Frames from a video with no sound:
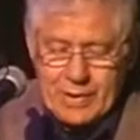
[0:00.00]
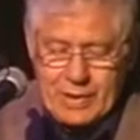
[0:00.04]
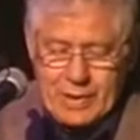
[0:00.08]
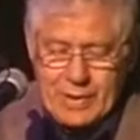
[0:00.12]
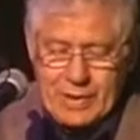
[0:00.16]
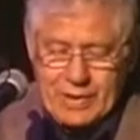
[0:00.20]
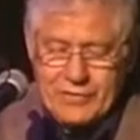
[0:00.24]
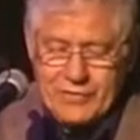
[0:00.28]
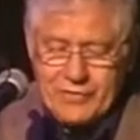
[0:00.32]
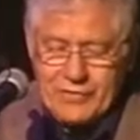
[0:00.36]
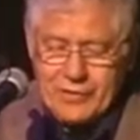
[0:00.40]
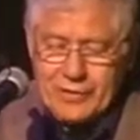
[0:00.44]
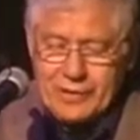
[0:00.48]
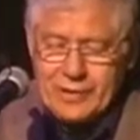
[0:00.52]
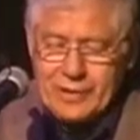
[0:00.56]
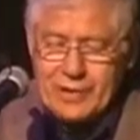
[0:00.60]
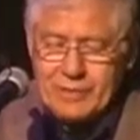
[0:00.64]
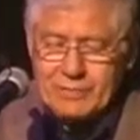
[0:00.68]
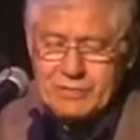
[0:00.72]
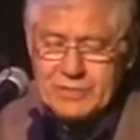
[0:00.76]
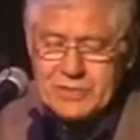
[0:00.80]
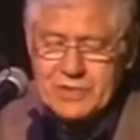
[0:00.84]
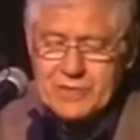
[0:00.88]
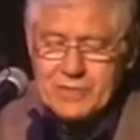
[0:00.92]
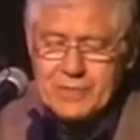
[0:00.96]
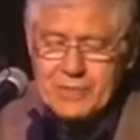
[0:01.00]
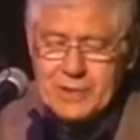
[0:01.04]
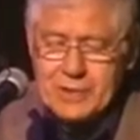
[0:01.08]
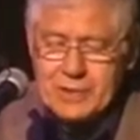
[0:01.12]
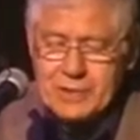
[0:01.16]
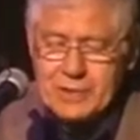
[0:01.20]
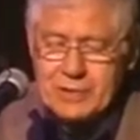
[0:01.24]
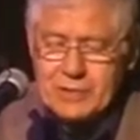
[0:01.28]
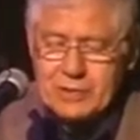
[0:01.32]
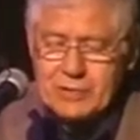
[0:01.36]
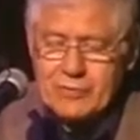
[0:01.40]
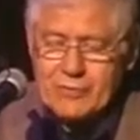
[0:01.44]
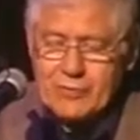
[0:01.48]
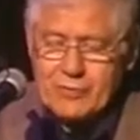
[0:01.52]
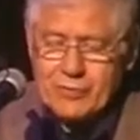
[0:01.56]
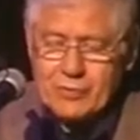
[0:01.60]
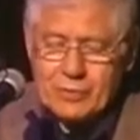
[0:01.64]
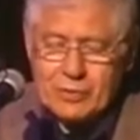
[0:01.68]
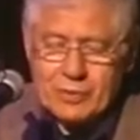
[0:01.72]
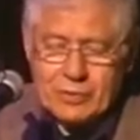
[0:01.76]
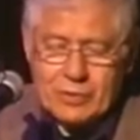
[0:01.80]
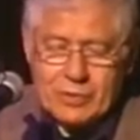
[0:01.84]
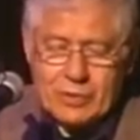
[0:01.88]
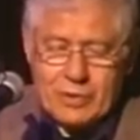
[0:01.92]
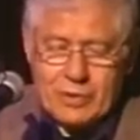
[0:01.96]
I think I'm speaking
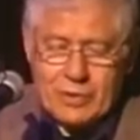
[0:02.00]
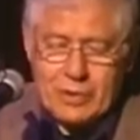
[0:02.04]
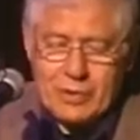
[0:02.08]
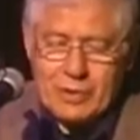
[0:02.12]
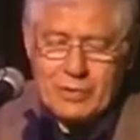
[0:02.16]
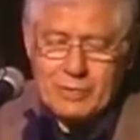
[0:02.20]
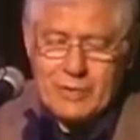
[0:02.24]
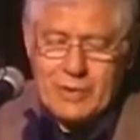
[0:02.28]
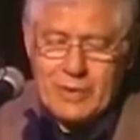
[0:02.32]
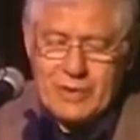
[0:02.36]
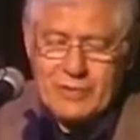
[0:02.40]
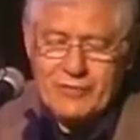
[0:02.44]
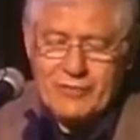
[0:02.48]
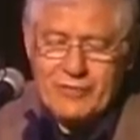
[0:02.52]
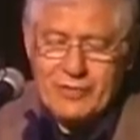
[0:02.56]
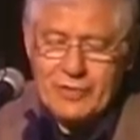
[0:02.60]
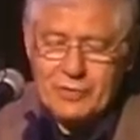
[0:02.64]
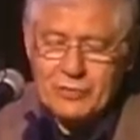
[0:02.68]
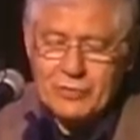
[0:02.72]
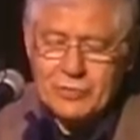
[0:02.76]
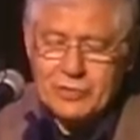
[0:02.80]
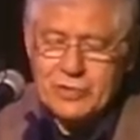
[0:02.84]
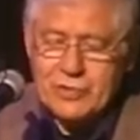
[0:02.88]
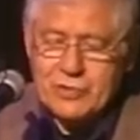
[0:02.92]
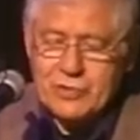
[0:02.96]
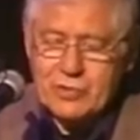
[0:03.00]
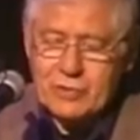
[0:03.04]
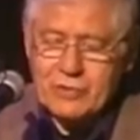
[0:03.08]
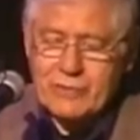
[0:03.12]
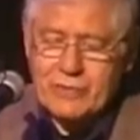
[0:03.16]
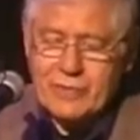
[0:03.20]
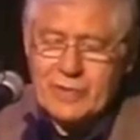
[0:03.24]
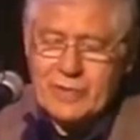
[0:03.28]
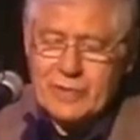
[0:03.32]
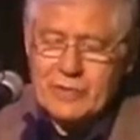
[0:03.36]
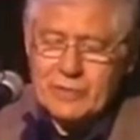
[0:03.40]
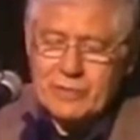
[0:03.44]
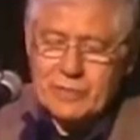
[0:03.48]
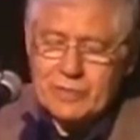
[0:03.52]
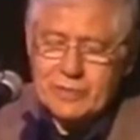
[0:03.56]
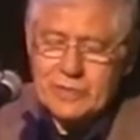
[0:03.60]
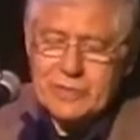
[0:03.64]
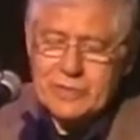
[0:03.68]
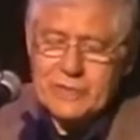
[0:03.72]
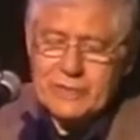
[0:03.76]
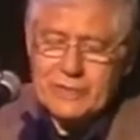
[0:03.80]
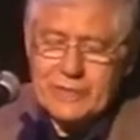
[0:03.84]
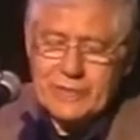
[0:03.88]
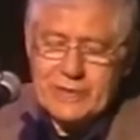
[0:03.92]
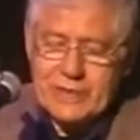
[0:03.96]
for all my fellow
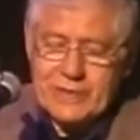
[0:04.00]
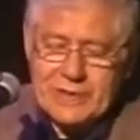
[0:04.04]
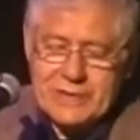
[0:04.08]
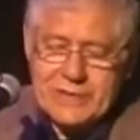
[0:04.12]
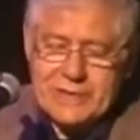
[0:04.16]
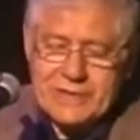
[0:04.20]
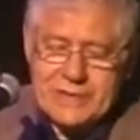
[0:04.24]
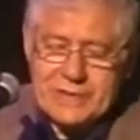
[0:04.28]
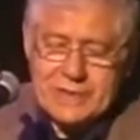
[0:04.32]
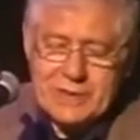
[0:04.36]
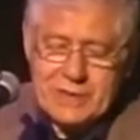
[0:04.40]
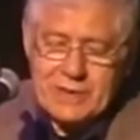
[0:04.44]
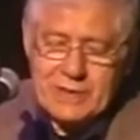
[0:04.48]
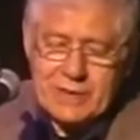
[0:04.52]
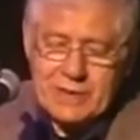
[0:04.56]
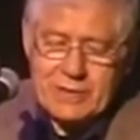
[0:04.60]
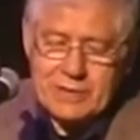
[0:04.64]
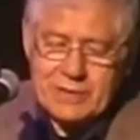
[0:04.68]
survivors when I say